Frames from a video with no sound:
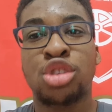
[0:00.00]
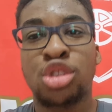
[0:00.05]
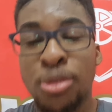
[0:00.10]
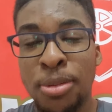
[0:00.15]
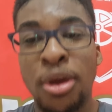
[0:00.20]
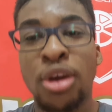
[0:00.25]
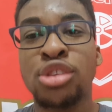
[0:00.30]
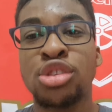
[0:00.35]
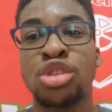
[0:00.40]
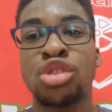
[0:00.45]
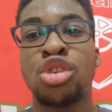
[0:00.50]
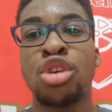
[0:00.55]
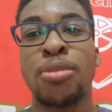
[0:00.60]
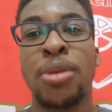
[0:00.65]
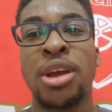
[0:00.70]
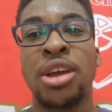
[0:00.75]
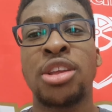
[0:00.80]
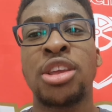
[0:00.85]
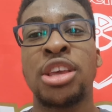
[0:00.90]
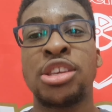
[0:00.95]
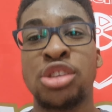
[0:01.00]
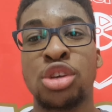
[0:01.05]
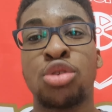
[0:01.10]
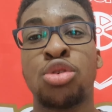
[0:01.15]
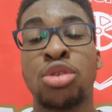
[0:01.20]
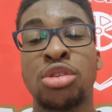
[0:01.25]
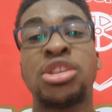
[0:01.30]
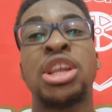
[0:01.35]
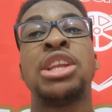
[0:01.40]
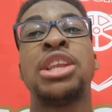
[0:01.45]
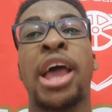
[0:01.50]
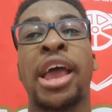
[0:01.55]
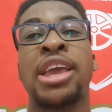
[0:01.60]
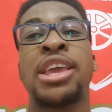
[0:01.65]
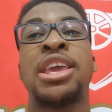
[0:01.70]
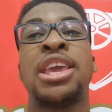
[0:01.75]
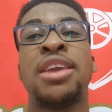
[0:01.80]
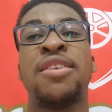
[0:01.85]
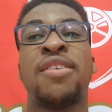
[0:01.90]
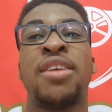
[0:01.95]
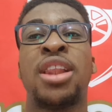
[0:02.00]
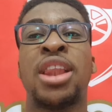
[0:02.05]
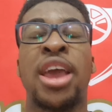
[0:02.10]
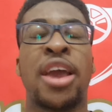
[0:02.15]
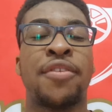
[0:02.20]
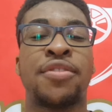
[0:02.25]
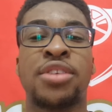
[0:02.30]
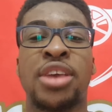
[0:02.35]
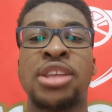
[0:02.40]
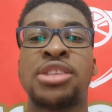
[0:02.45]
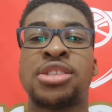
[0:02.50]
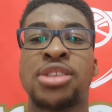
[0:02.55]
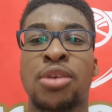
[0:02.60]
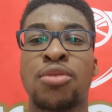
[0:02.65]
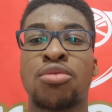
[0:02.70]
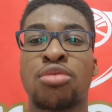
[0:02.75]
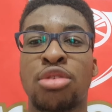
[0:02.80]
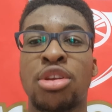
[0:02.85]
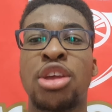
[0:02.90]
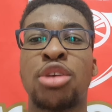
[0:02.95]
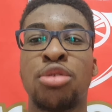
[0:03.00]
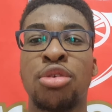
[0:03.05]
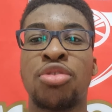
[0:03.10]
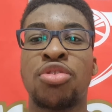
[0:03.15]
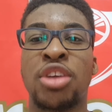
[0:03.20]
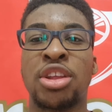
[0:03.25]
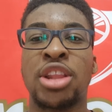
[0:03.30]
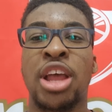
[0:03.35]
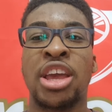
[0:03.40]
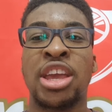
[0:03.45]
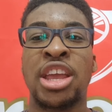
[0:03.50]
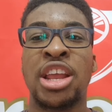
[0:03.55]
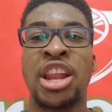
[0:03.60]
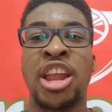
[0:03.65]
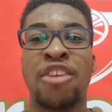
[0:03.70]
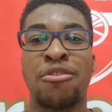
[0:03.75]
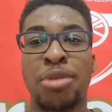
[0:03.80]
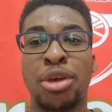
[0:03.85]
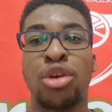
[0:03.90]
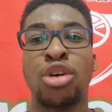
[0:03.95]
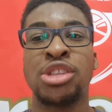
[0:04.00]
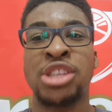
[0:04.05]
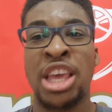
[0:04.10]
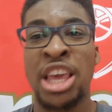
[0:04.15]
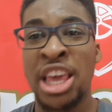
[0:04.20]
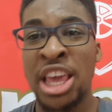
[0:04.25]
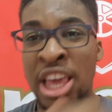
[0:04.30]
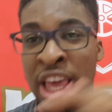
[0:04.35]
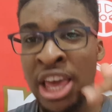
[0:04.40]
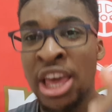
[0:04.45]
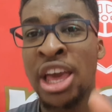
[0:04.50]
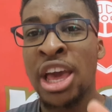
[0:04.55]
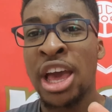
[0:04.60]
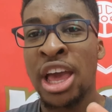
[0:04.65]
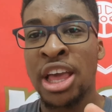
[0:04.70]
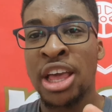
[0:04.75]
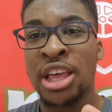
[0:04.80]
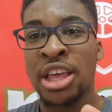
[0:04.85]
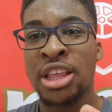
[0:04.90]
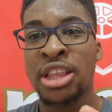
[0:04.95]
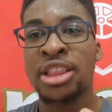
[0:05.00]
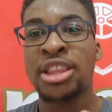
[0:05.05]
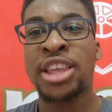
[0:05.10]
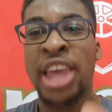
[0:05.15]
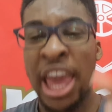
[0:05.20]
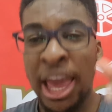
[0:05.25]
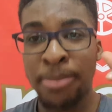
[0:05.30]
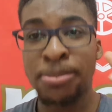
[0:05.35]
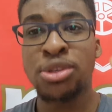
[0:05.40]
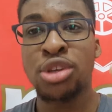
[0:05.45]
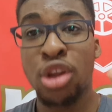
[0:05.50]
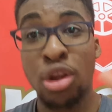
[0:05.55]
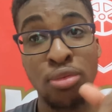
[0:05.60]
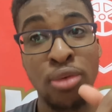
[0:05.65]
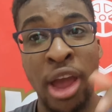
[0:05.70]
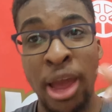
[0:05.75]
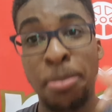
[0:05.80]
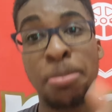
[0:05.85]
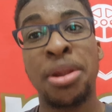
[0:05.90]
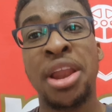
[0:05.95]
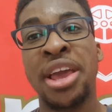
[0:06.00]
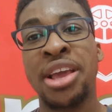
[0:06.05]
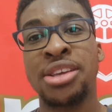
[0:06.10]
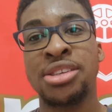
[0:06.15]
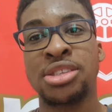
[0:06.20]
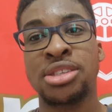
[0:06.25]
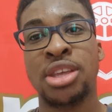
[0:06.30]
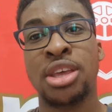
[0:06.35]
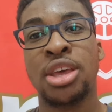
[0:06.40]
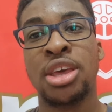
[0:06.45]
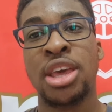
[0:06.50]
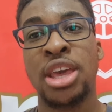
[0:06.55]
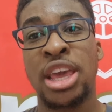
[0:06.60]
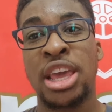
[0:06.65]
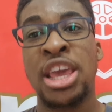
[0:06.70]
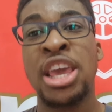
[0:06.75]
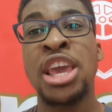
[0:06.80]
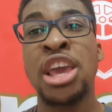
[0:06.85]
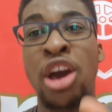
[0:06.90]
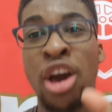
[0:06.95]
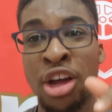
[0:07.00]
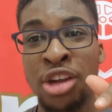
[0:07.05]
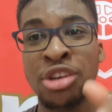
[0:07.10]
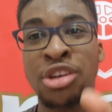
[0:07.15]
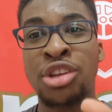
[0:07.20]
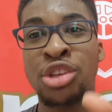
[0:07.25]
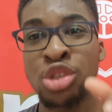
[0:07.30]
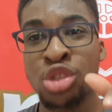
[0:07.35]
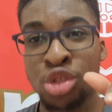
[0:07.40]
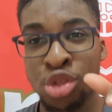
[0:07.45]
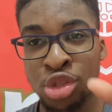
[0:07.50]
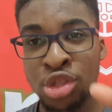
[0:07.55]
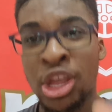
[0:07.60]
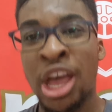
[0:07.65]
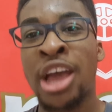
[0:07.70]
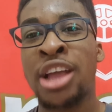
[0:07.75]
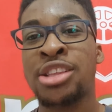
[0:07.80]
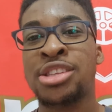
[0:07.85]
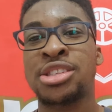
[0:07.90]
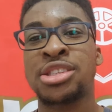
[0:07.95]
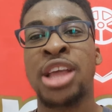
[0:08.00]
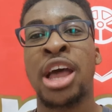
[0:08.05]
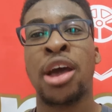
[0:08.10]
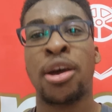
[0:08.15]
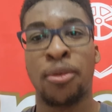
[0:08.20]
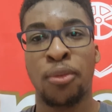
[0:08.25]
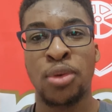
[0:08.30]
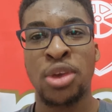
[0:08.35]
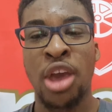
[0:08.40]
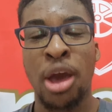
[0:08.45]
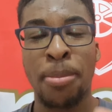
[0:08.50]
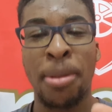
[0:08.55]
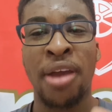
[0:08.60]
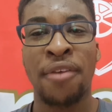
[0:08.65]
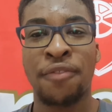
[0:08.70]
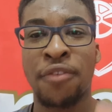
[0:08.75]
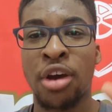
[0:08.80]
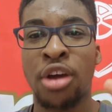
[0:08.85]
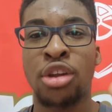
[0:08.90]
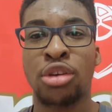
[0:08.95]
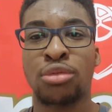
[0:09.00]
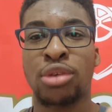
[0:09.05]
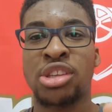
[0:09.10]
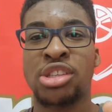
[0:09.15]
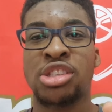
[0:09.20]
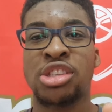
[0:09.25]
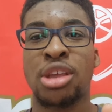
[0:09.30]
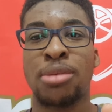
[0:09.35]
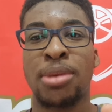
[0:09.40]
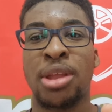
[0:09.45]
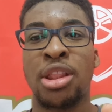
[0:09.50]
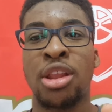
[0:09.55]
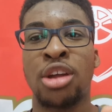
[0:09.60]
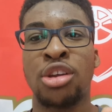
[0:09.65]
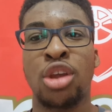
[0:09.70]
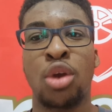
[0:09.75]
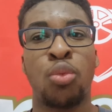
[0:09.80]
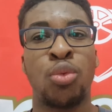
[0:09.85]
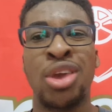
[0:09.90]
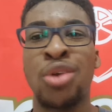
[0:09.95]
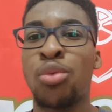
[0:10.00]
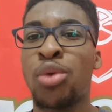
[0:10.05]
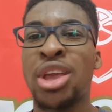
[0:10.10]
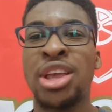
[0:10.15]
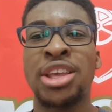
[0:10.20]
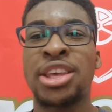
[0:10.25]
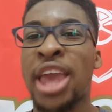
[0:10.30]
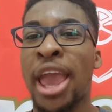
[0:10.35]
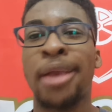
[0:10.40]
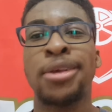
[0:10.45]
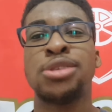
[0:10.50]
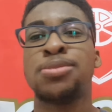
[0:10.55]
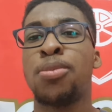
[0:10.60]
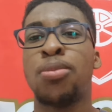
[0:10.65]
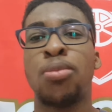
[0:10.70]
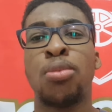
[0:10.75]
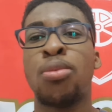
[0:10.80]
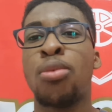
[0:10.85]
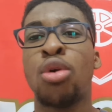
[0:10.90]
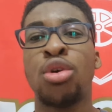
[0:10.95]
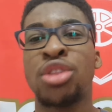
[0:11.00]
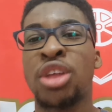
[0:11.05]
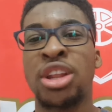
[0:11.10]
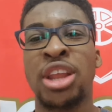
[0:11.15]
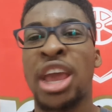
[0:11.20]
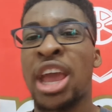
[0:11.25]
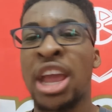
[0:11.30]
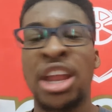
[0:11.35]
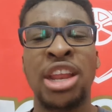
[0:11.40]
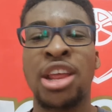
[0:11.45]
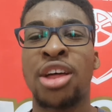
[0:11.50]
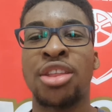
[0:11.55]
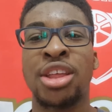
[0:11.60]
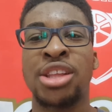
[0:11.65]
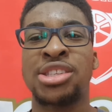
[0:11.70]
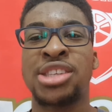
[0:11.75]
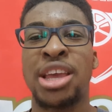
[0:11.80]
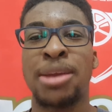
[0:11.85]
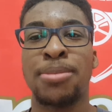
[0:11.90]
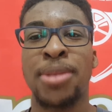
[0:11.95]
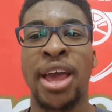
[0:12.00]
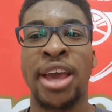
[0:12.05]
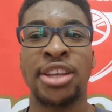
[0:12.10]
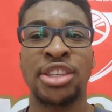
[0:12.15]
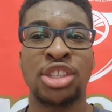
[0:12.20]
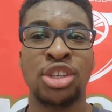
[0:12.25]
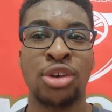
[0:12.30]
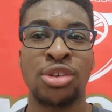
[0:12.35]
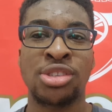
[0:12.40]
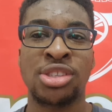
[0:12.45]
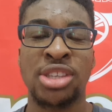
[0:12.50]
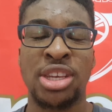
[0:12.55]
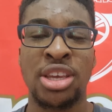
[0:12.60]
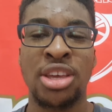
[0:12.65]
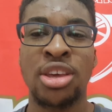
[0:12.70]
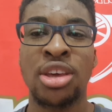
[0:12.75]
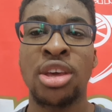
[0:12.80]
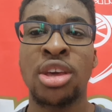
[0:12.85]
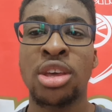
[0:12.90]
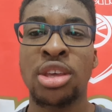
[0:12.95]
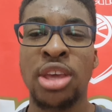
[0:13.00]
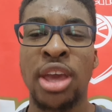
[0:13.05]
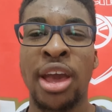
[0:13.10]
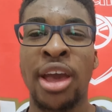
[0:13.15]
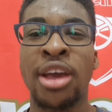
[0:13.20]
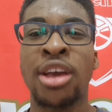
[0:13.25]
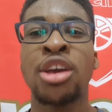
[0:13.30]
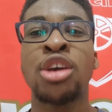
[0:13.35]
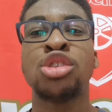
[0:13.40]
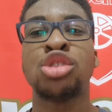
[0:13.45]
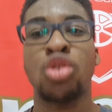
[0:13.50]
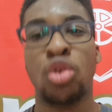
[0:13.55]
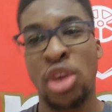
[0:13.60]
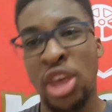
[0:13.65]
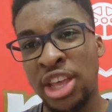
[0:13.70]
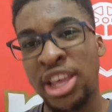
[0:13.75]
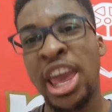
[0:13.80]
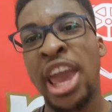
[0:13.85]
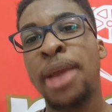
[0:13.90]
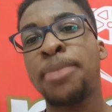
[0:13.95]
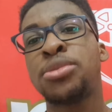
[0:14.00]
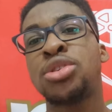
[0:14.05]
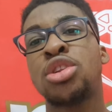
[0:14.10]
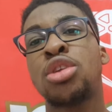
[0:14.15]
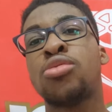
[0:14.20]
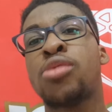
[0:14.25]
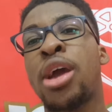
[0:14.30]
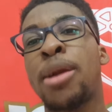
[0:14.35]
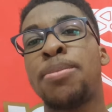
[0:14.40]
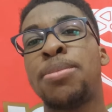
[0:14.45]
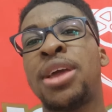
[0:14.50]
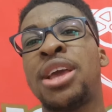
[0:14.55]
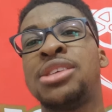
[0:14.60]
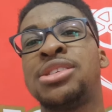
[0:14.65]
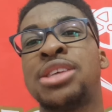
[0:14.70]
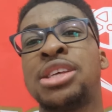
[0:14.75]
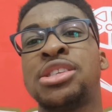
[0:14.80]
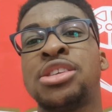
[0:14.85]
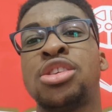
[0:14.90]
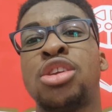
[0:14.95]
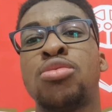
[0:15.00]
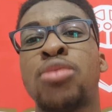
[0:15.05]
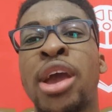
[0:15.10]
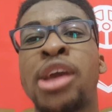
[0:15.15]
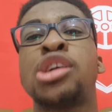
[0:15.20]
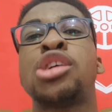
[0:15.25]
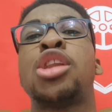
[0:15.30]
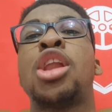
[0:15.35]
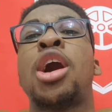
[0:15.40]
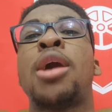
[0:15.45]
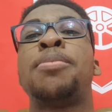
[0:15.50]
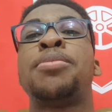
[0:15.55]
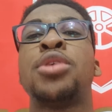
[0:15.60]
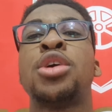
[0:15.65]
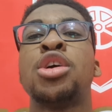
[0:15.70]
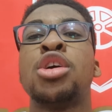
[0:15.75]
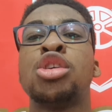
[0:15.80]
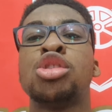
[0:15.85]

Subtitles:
to be honest with you, mate, it's a good thing that he even left. It's a really good thing that he left, because he came to the right place. He understands that we are by far the greatest team in London. We win games more than any other team like Chelsea, yeah? So he came to the right place, as in the right club